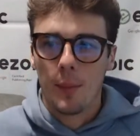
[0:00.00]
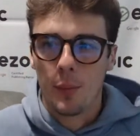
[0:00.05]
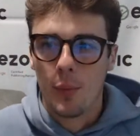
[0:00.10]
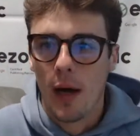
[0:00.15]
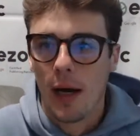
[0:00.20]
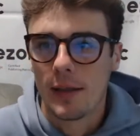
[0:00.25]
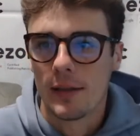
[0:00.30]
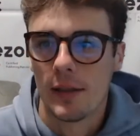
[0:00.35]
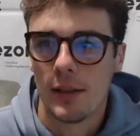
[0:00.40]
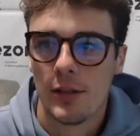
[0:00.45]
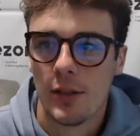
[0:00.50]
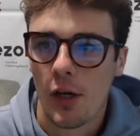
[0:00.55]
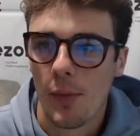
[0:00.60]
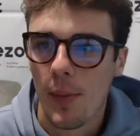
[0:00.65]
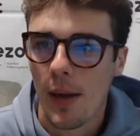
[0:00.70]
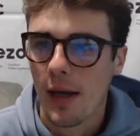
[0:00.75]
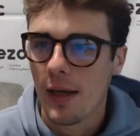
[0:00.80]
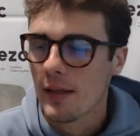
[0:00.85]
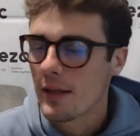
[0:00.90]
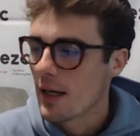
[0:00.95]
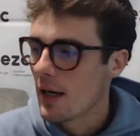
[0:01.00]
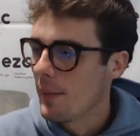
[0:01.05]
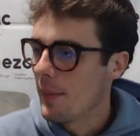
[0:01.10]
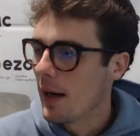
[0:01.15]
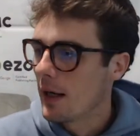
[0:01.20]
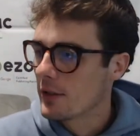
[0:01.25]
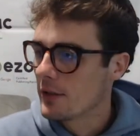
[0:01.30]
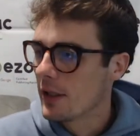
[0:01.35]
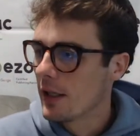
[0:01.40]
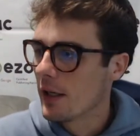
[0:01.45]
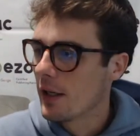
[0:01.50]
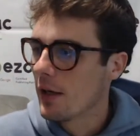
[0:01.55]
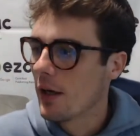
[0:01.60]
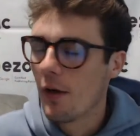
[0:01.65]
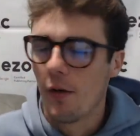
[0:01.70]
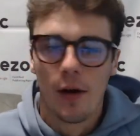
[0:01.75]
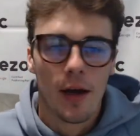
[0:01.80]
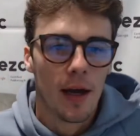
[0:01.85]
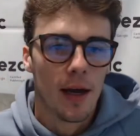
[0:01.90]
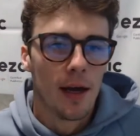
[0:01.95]
practice domains, and I'm actually going to
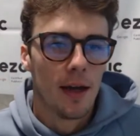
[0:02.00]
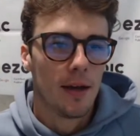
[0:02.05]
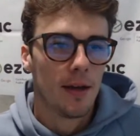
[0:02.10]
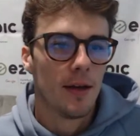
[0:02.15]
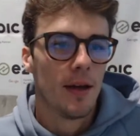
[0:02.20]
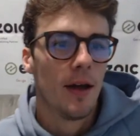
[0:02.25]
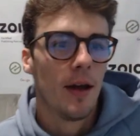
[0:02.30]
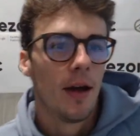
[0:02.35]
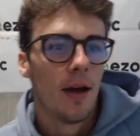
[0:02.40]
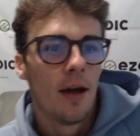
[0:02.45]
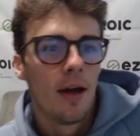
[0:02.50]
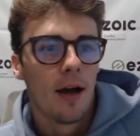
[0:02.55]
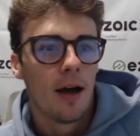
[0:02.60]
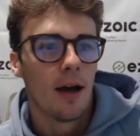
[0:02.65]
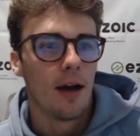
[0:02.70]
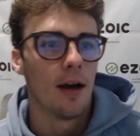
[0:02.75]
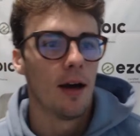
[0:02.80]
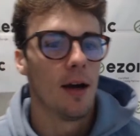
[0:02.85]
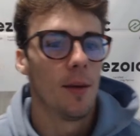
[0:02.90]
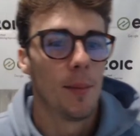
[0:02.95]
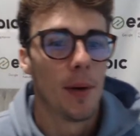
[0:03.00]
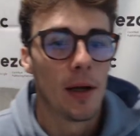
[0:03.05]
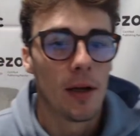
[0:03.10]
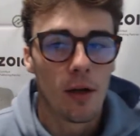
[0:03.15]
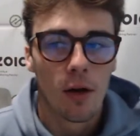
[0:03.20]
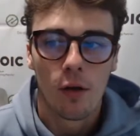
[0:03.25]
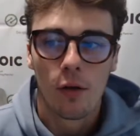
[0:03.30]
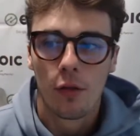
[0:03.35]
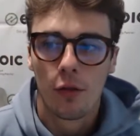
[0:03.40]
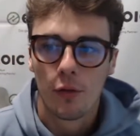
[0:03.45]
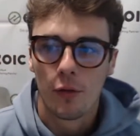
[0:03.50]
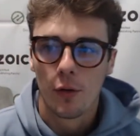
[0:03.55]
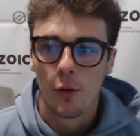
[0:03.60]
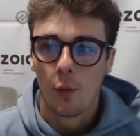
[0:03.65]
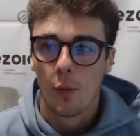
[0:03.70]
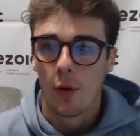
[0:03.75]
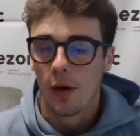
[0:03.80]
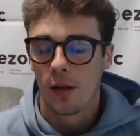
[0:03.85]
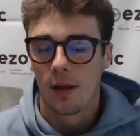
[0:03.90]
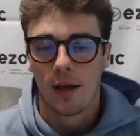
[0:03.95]
go ahead and go through
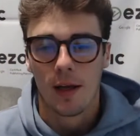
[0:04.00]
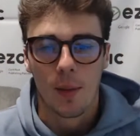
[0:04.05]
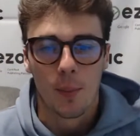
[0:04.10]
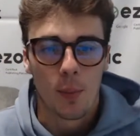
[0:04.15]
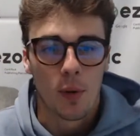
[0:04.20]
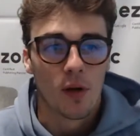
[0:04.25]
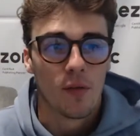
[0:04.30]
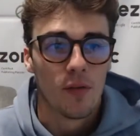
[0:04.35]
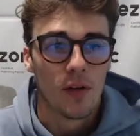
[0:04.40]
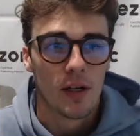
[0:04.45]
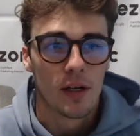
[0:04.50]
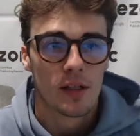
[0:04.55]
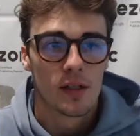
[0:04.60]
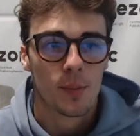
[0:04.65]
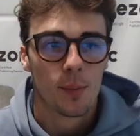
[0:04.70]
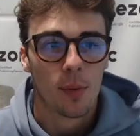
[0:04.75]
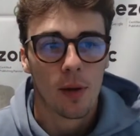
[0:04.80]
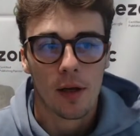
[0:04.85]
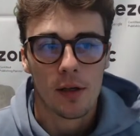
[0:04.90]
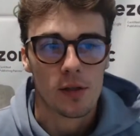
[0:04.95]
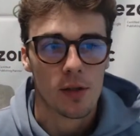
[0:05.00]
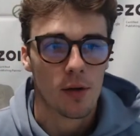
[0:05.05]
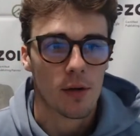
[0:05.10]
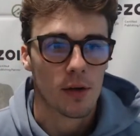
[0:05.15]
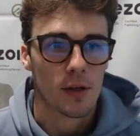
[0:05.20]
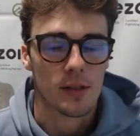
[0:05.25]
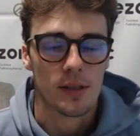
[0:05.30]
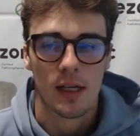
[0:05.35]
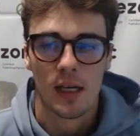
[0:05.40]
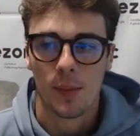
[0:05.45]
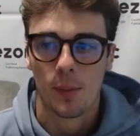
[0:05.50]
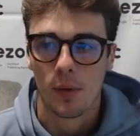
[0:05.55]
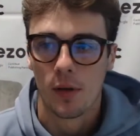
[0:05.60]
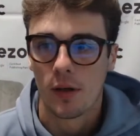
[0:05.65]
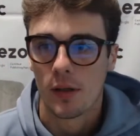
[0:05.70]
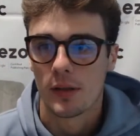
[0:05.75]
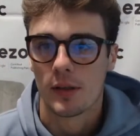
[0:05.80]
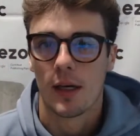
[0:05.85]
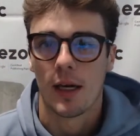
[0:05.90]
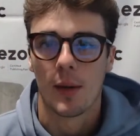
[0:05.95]
what like a perfect placeholder setup
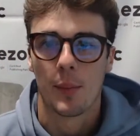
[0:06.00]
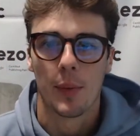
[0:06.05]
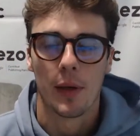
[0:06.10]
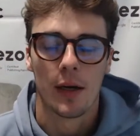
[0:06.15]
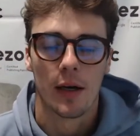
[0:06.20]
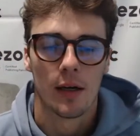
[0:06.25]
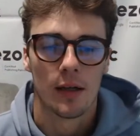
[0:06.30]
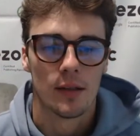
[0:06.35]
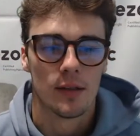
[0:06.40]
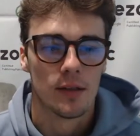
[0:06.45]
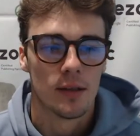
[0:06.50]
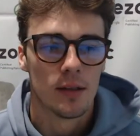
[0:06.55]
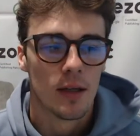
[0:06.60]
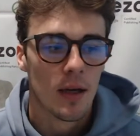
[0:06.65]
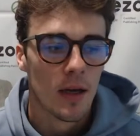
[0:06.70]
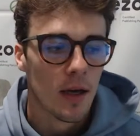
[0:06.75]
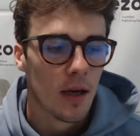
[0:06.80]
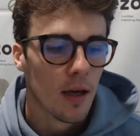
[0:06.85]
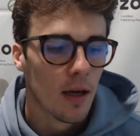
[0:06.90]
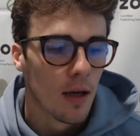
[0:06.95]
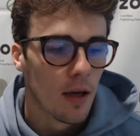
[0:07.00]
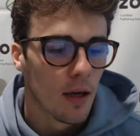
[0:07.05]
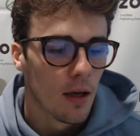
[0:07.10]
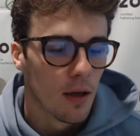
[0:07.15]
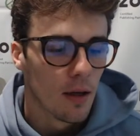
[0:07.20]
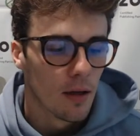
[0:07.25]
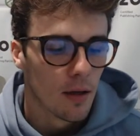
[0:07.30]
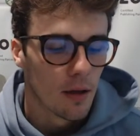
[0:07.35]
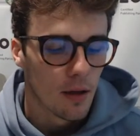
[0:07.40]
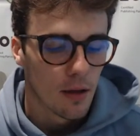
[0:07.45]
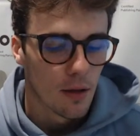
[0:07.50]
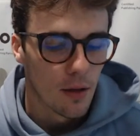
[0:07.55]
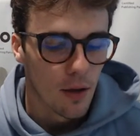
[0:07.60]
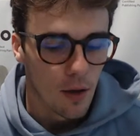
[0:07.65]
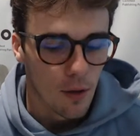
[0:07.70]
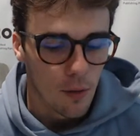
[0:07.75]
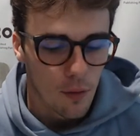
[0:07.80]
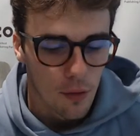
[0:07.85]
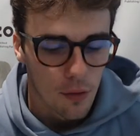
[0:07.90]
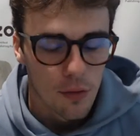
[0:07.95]
looks like, because
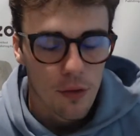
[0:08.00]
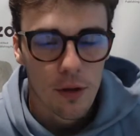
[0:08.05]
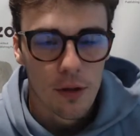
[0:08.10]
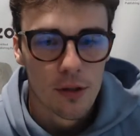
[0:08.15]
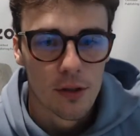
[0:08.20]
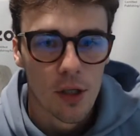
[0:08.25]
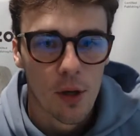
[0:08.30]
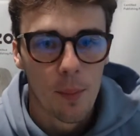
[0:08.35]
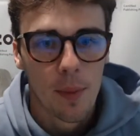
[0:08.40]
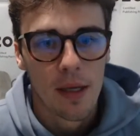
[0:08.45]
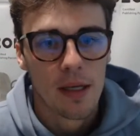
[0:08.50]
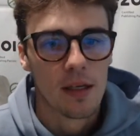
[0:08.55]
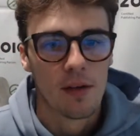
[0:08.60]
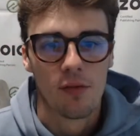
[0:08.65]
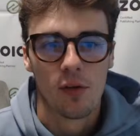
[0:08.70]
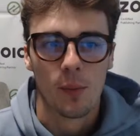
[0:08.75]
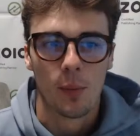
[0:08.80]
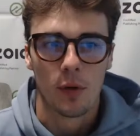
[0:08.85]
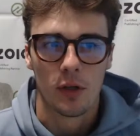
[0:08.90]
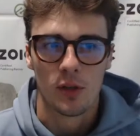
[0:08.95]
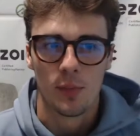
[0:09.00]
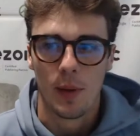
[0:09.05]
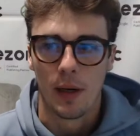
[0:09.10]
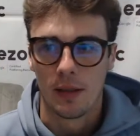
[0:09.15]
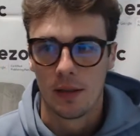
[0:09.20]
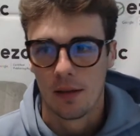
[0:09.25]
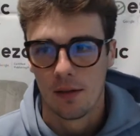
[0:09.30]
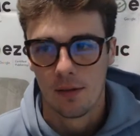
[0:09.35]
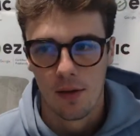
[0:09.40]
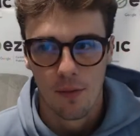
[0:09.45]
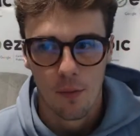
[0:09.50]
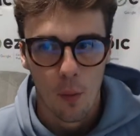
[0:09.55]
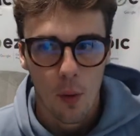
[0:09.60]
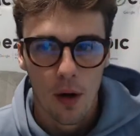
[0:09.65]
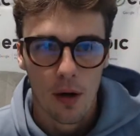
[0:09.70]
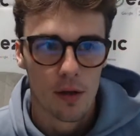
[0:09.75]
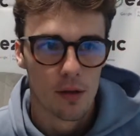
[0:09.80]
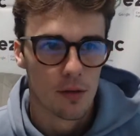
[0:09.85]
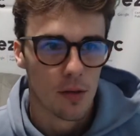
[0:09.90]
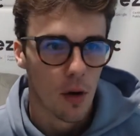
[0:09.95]
there's so many different perspectives of
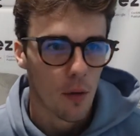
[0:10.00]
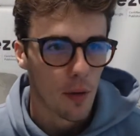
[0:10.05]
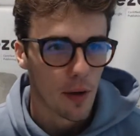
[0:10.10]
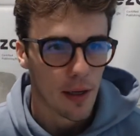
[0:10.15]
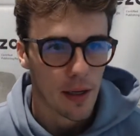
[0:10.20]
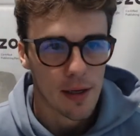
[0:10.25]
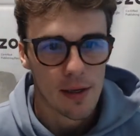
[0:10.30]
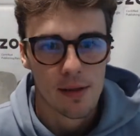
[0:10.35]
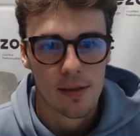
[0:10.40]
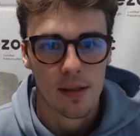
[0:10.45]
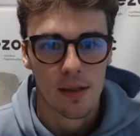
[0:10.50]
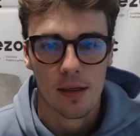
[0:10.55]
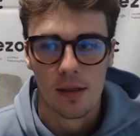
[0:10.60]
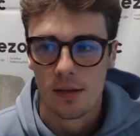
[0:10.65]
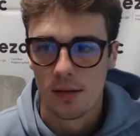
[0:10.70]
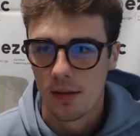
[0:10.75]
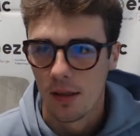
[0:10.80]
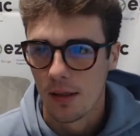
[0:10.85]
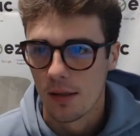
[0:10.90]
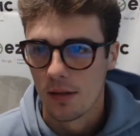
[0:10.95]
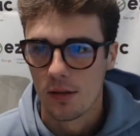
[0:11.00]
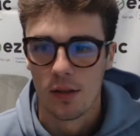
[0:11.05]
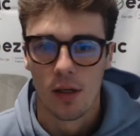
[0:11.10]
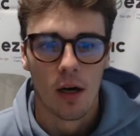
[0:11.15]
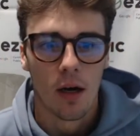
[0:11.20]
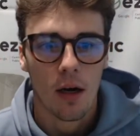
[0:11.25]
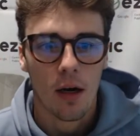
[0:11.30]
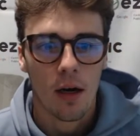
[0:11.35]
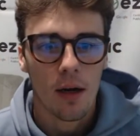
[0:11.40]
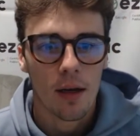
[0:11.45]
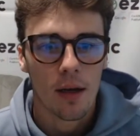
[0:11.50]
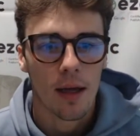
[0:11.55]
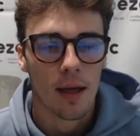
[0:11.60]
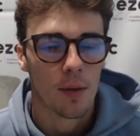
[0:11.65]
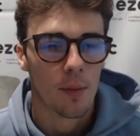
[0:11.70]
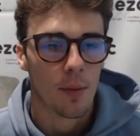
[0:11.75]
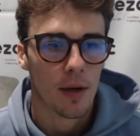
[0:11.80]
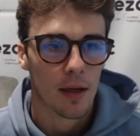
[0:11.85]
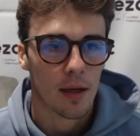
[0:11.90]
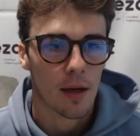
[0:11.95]
what Ezoic is and is not.
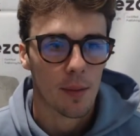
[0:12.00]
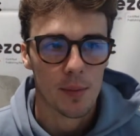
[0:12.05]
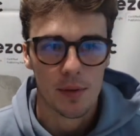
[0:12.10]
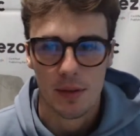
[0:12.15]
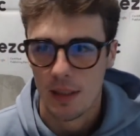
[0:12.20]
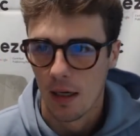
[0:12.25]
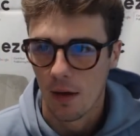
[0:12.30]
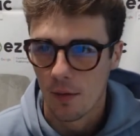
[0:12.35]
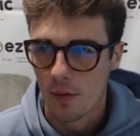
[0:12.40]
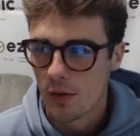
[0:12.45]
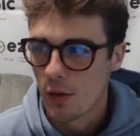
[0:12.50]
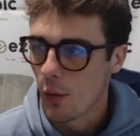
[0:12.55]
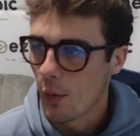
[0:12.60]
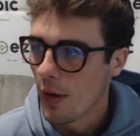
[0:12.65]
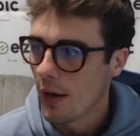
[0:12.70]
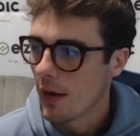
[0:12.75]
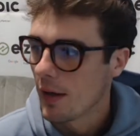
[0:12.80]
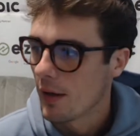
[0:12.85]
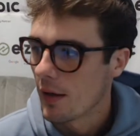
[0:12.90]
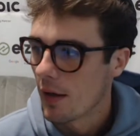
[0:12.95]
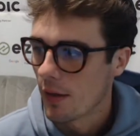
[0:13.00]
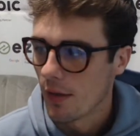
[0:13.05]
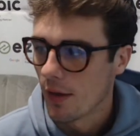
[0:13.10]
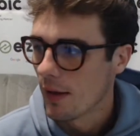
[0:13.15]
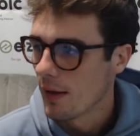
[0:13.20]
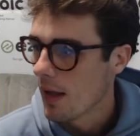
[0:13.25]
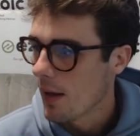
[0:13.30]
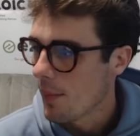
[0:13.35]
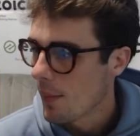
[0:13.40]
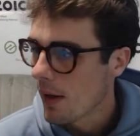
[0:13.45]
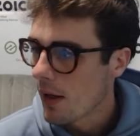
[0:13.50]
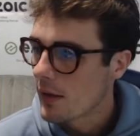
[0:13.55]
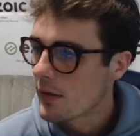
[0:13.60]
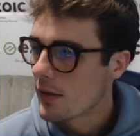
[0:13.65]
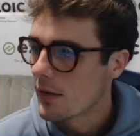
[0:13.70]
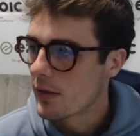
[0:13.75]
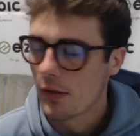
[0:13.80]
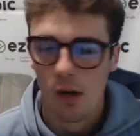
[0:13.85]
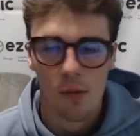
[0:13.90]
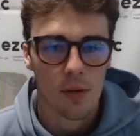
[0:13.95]
And when it comes down to it, the thing that makes
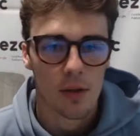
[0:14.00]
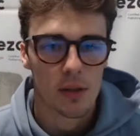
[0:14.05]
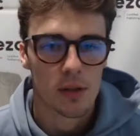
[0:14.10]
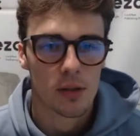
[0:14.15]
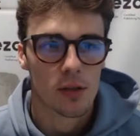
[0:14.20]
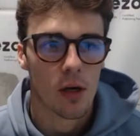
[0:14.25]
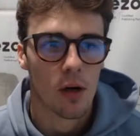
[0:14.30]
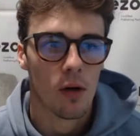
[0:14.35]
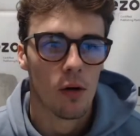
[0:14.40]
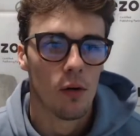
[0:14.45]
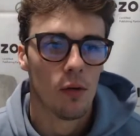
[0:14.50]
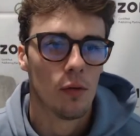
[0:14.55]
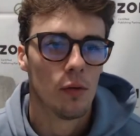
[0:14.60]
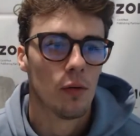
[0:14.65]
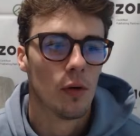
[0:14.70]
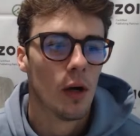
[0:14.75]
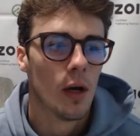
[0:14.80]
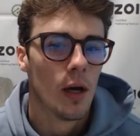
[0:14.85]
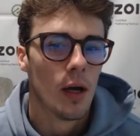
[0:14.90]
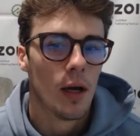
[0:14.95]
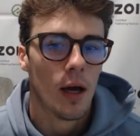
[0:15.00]
Ezoic so